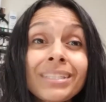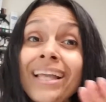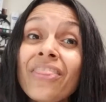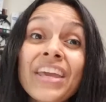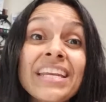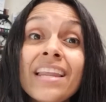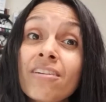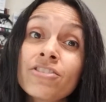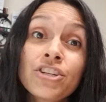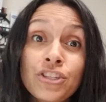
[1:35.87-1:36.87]
They
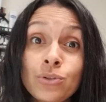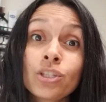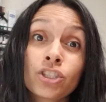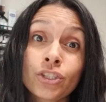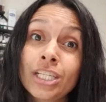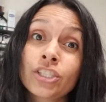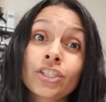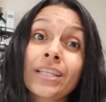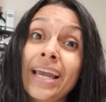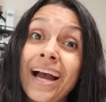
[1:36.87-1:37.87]
never knew the treasure
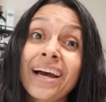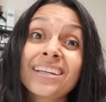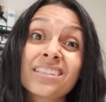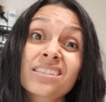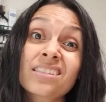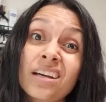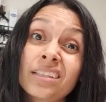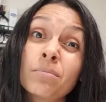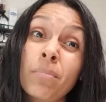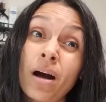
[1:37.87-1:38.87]
they had inside
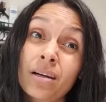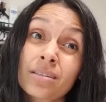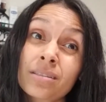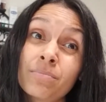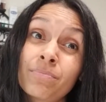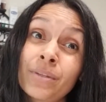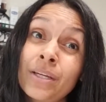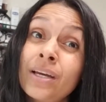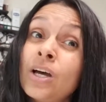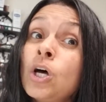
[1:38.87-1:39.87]
the box.
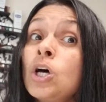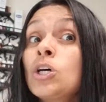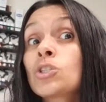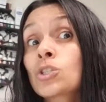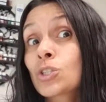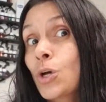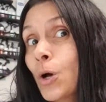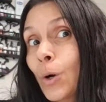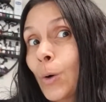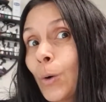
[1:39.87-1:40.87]

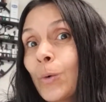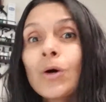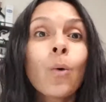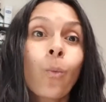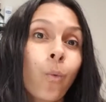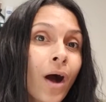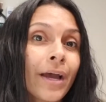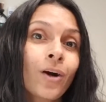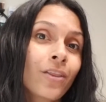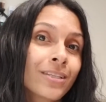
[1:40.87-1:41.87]
So, why
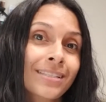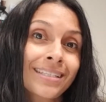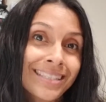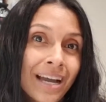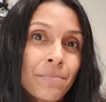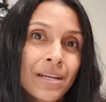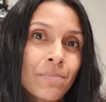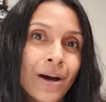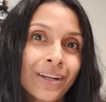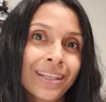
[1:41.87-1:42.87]
all this excitement
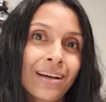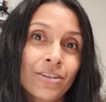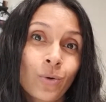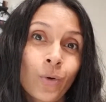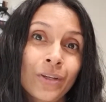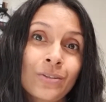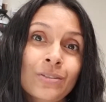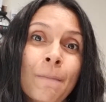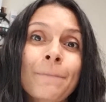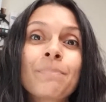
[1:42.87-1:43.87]
about 11 oils?
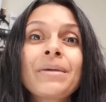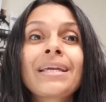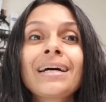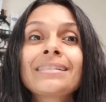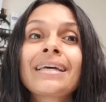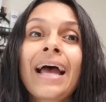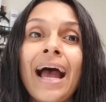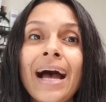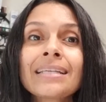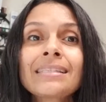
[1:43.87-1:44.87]
Because it
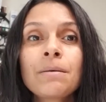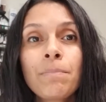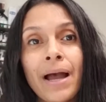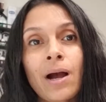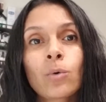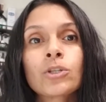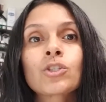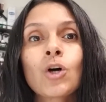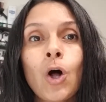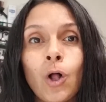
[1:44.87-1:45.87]
has the power
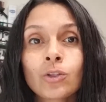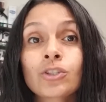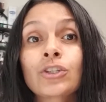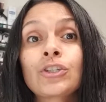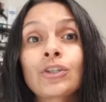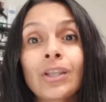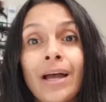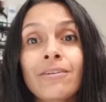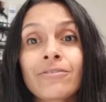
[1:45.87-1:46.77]
to alter your life.